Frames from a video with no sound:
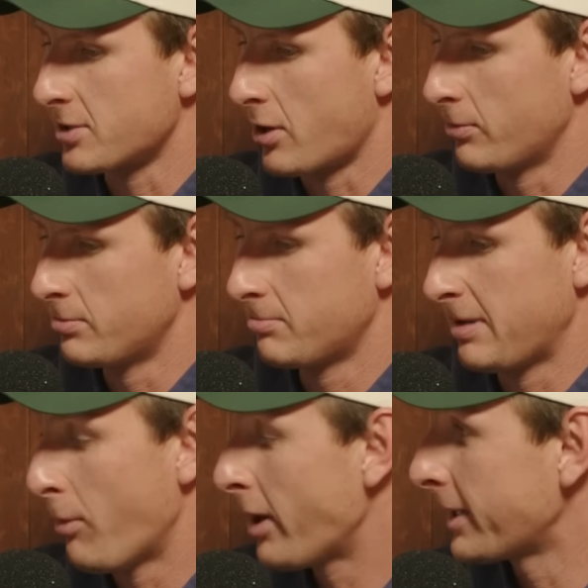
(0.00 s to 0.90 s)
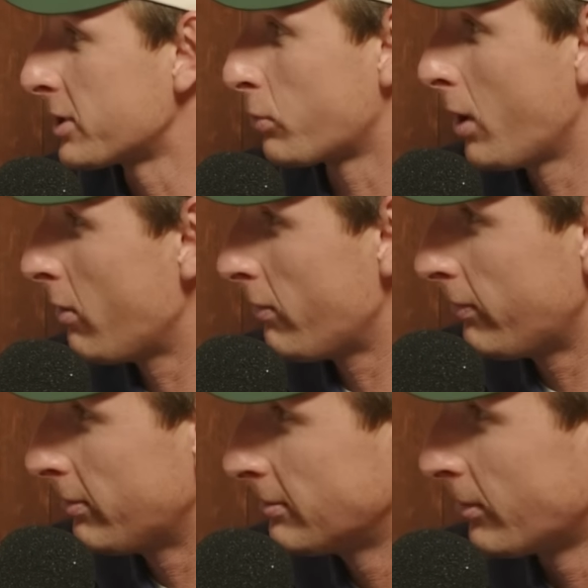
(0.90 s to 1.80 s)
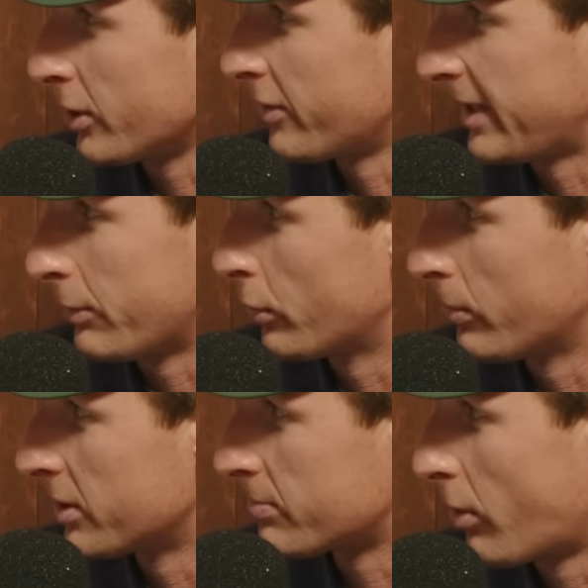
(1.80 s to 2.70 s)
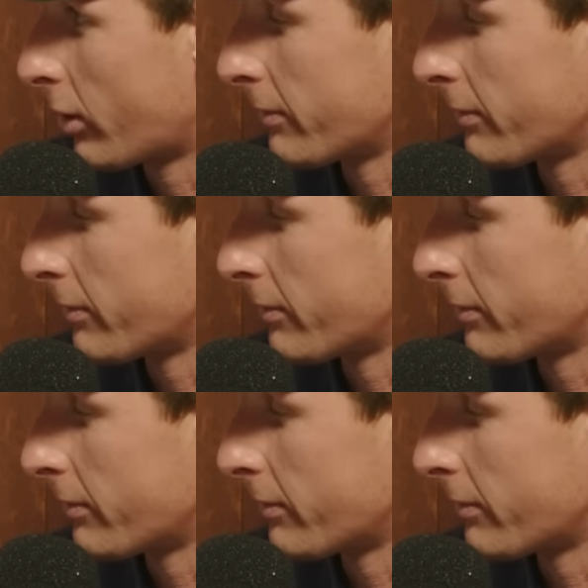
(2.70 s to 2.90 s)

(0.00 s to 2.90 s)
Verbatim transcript: so he might get a twelve. Or you don't think he will in this mock?